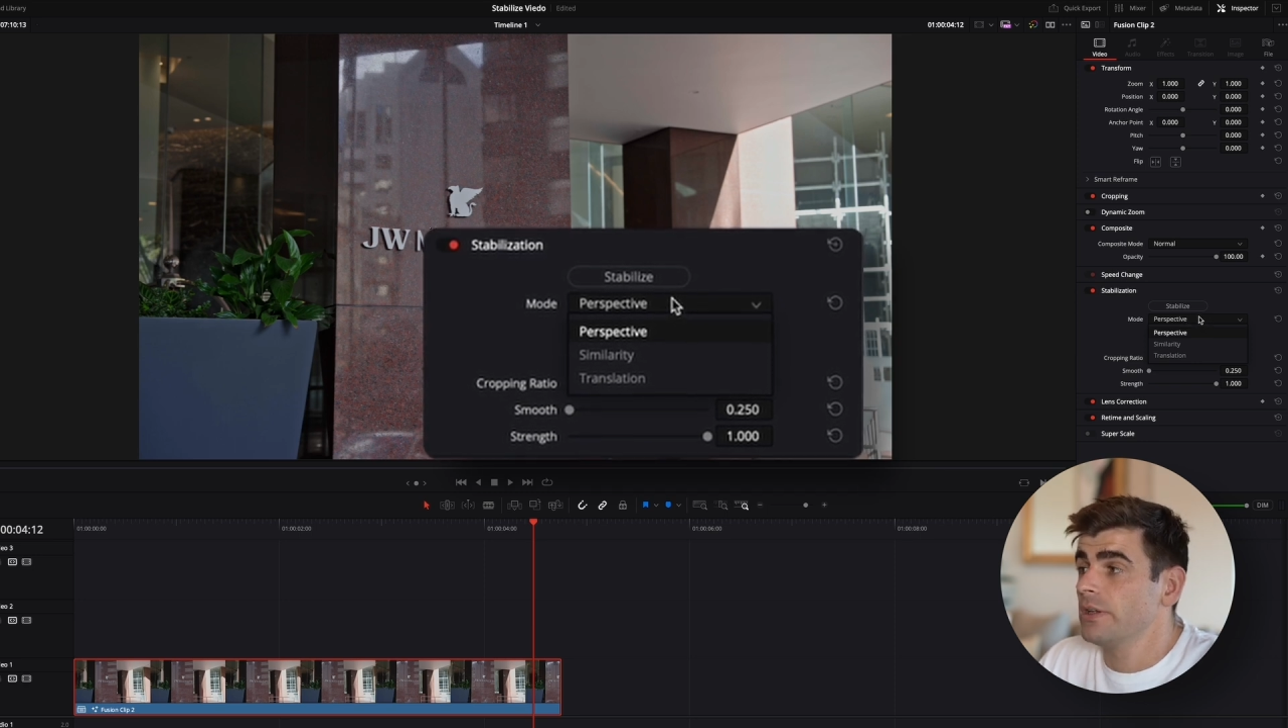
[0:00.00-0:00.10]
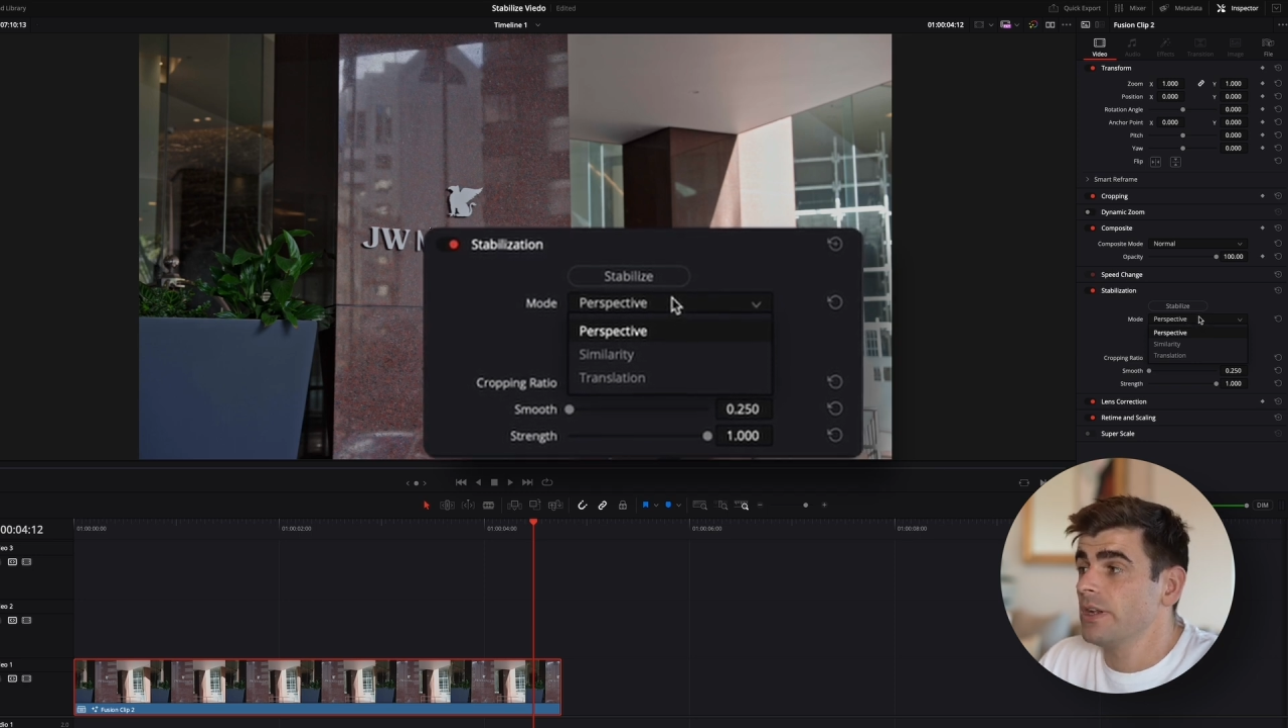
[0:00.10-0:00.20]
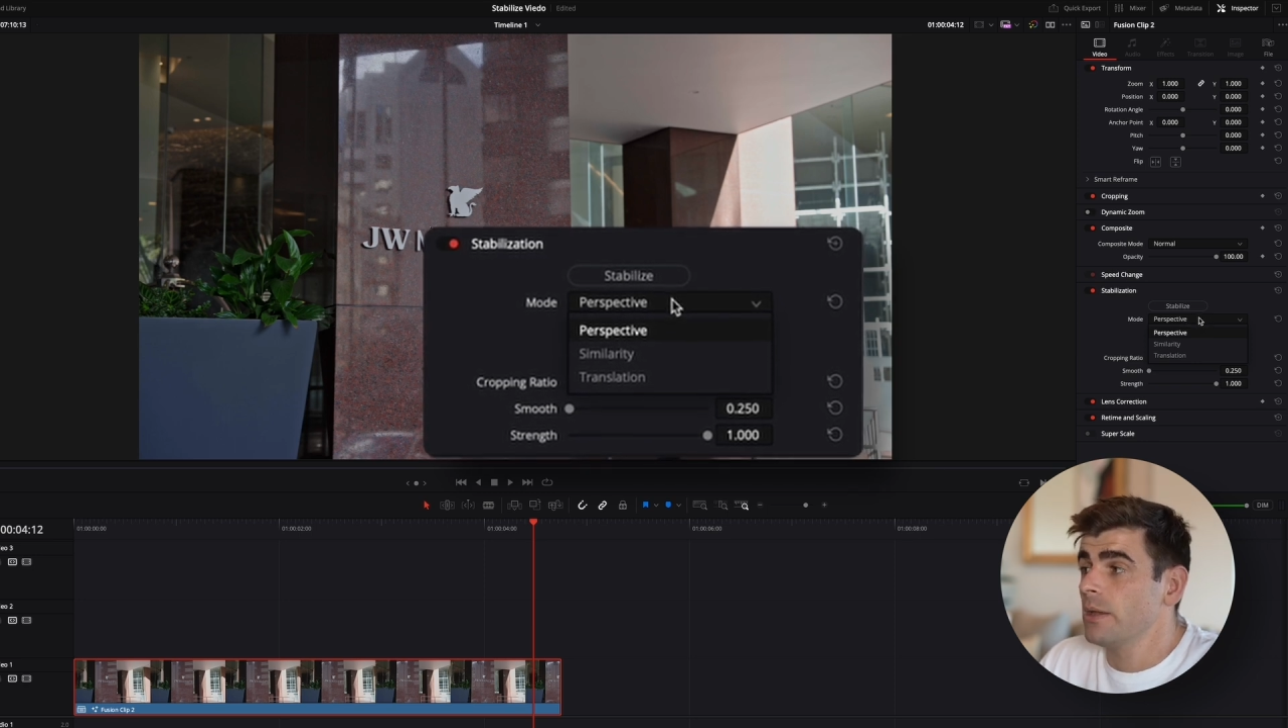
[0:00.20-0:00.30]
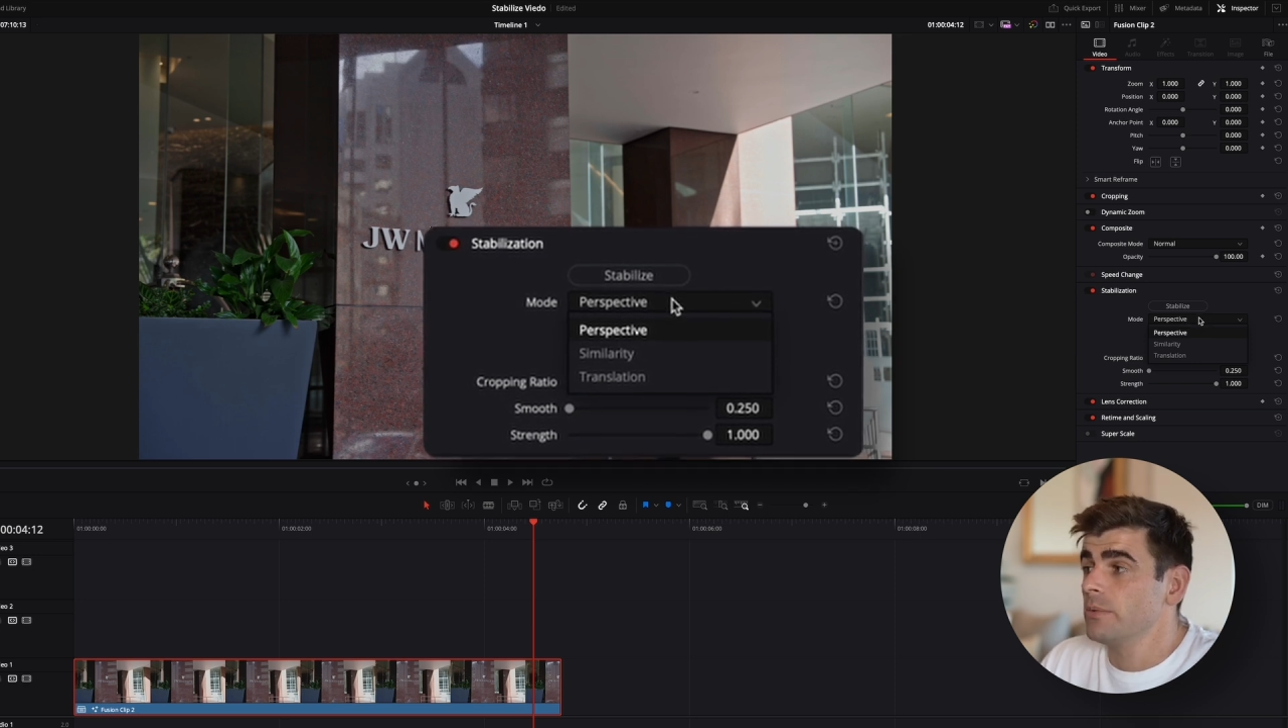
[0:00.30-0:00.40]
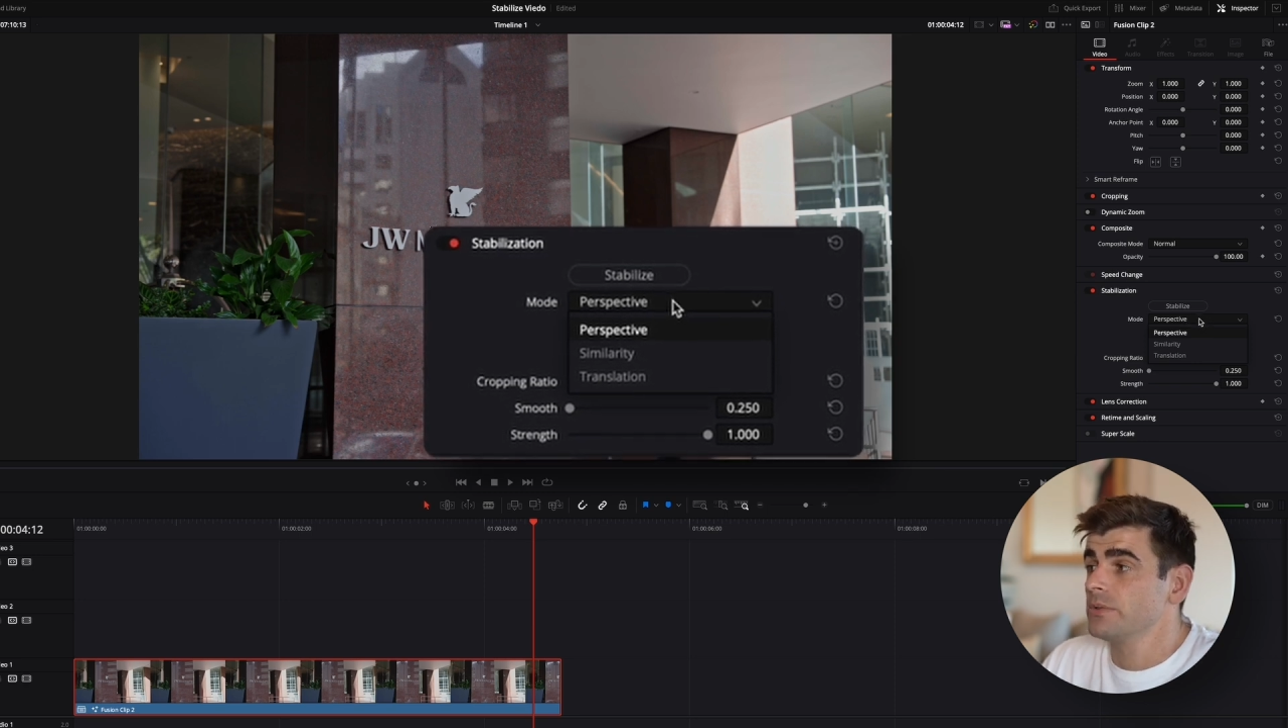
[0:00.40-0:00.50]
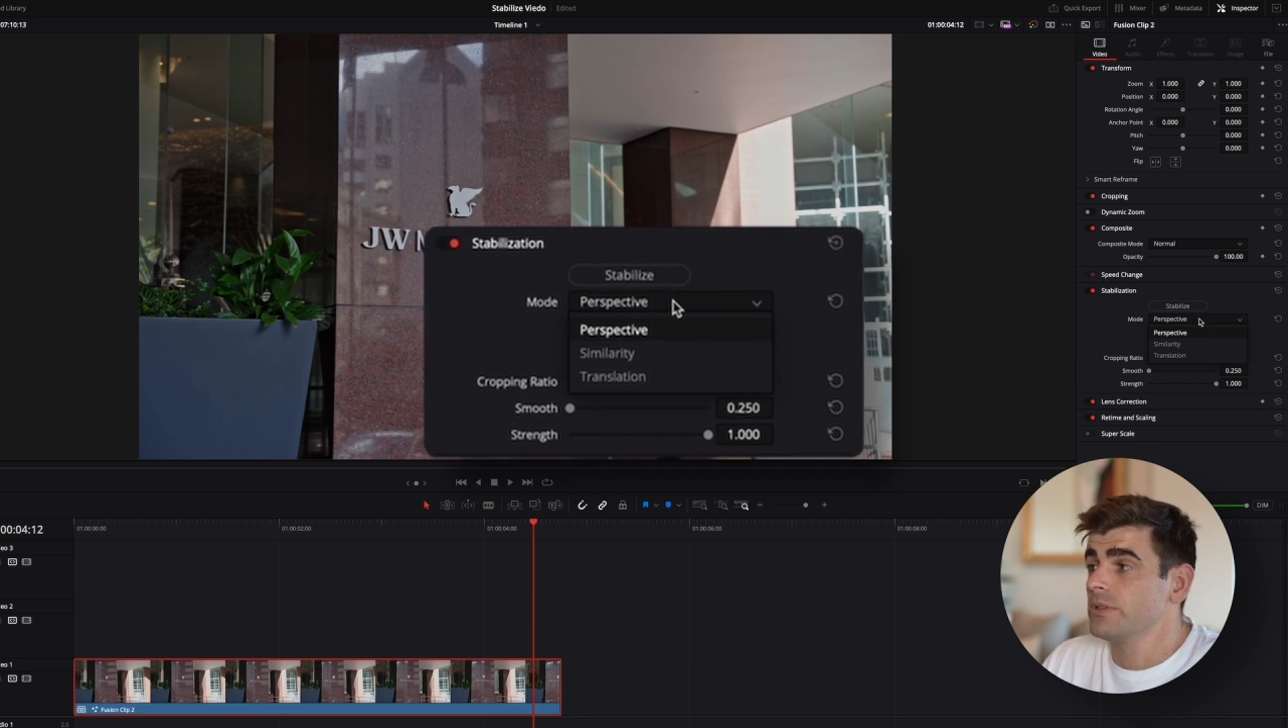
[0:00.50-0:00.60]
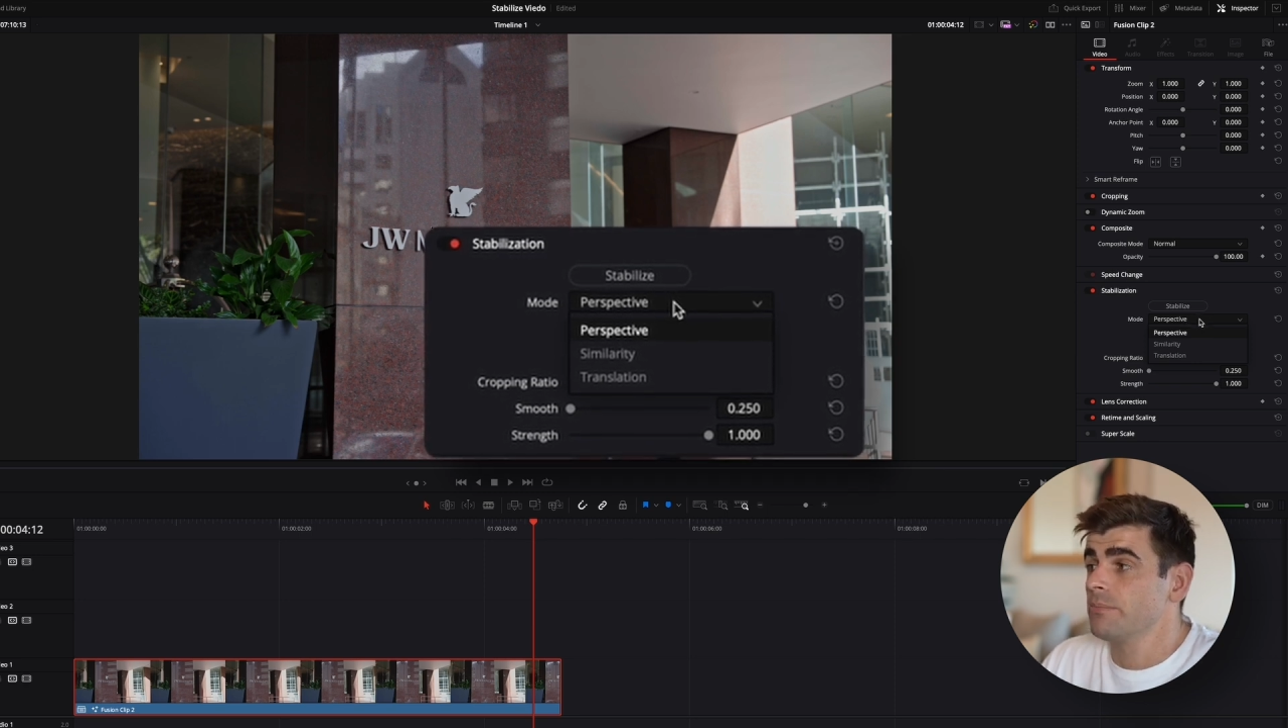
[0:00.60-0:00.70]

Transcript: enables the